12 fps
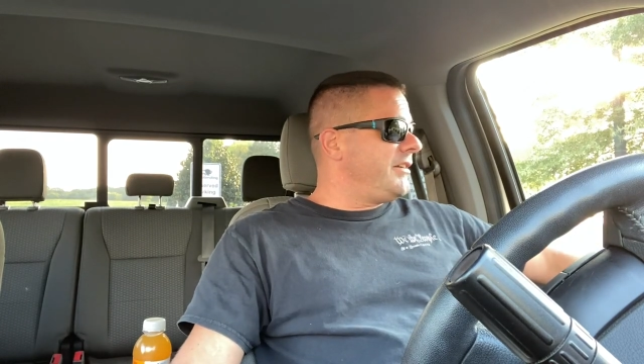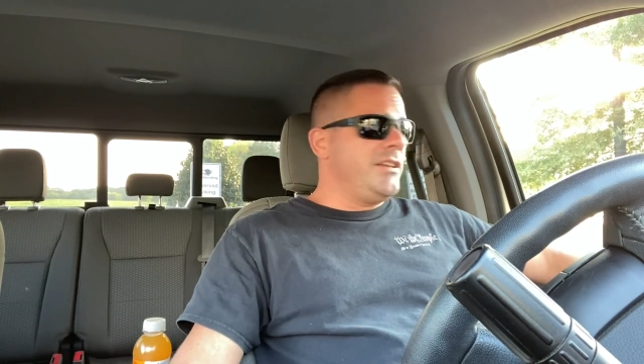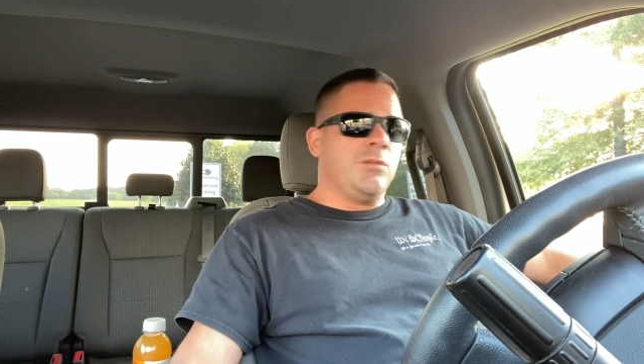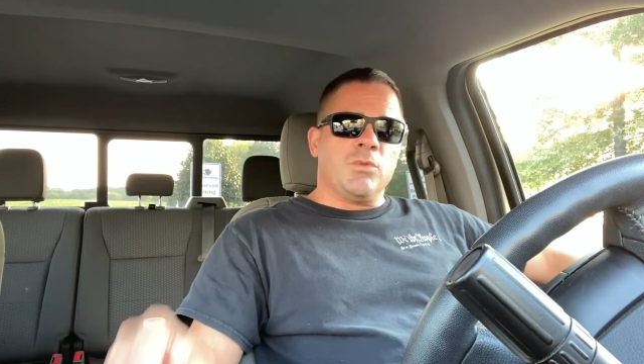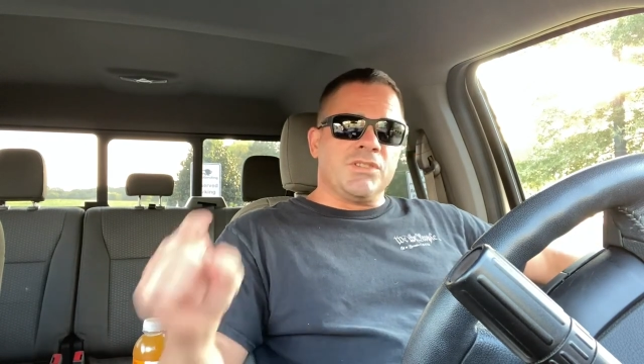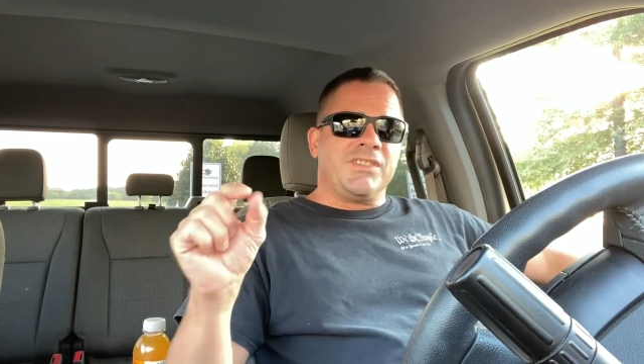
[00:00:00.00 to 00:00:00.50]
and
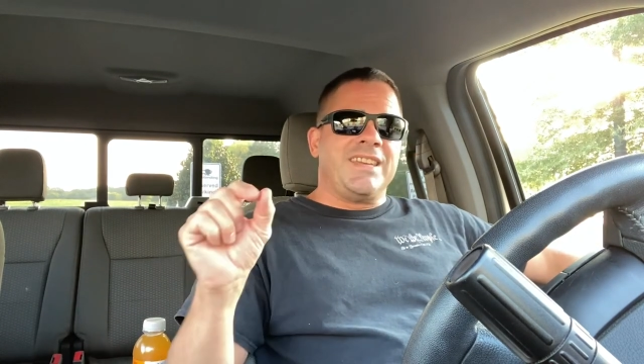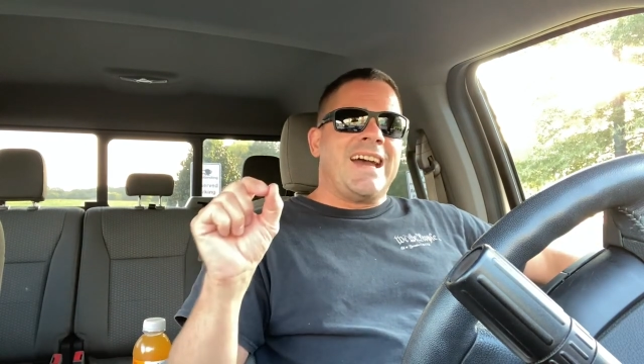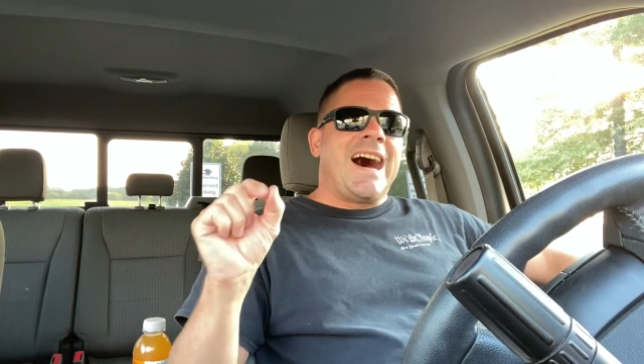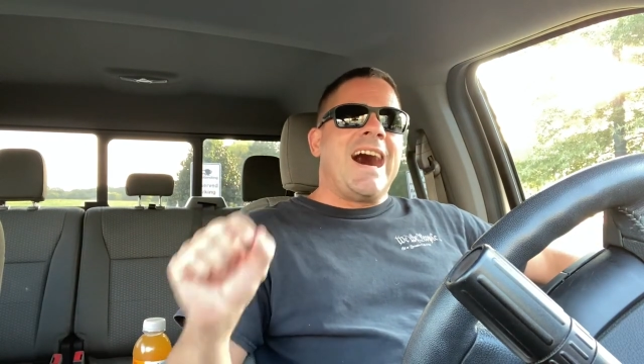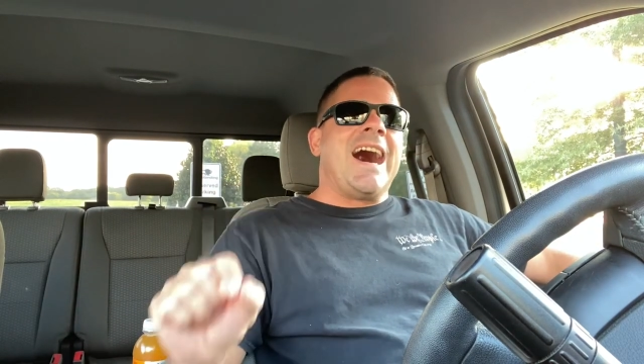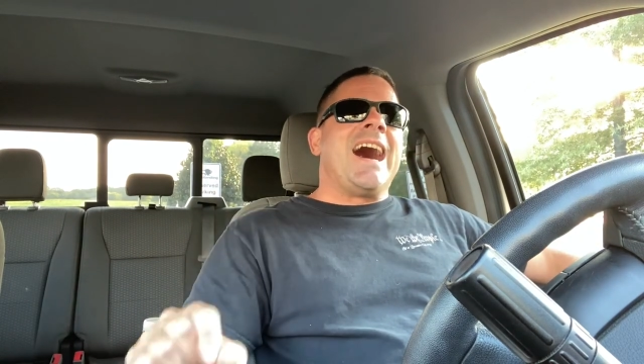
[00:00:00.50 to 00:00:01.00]
it was the
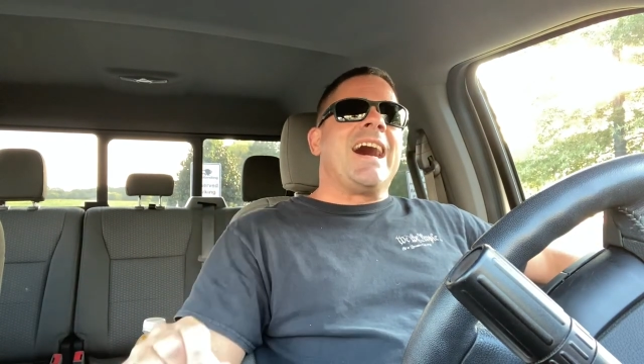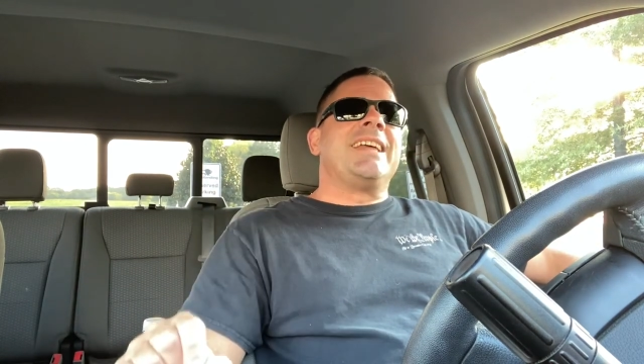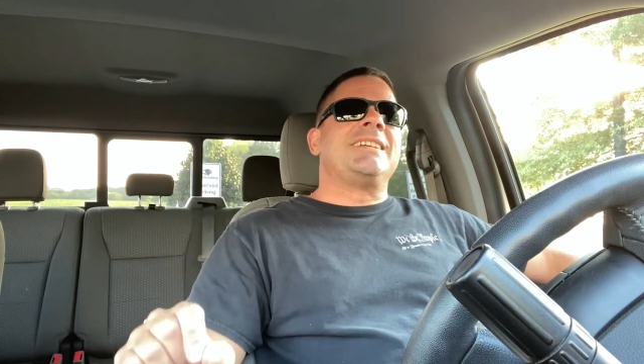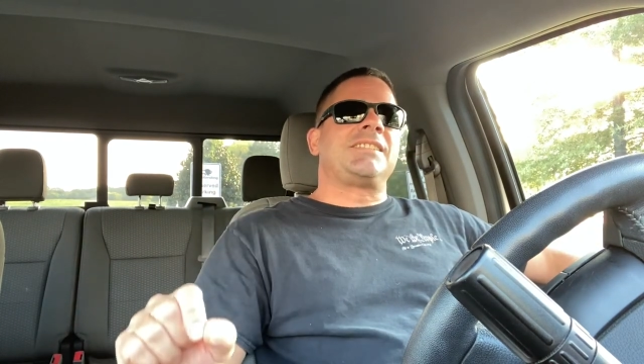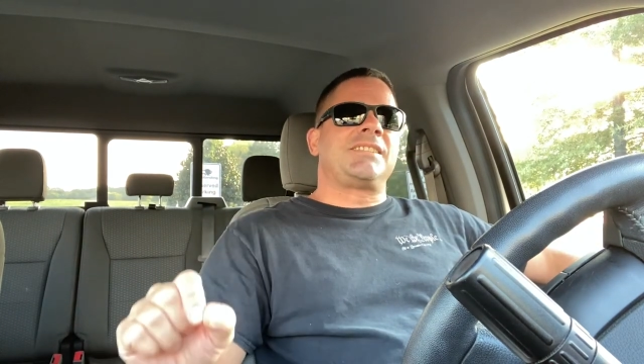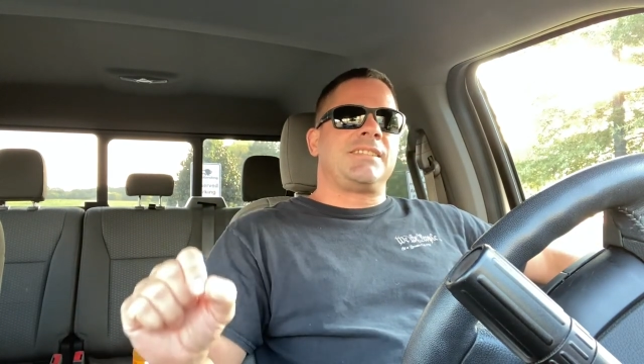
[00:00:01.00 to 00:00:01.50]

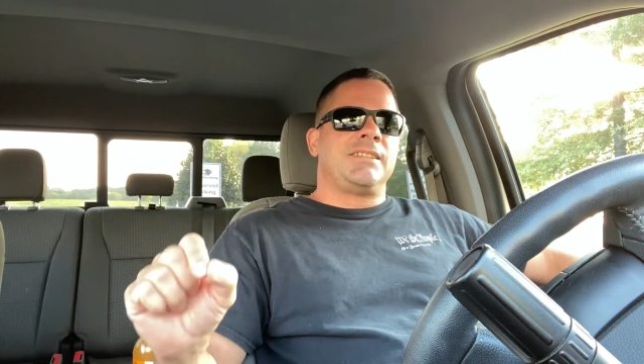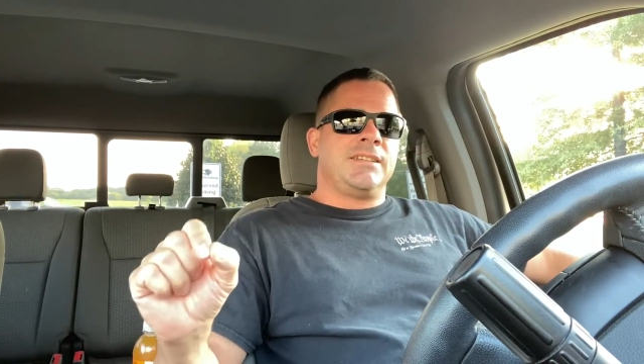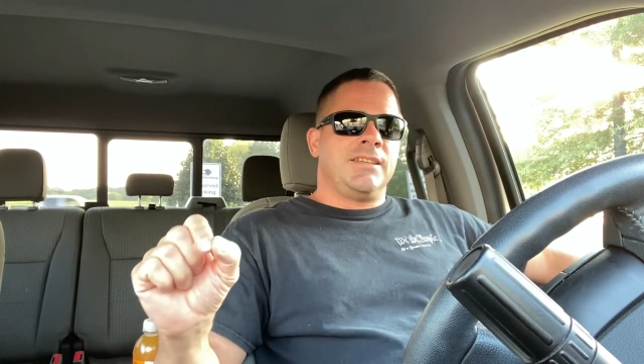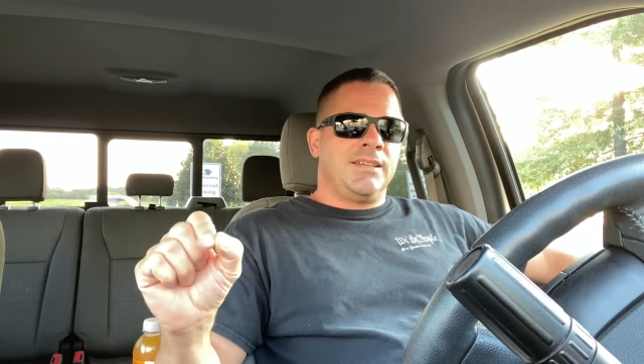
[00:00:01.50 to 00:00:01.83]
hottest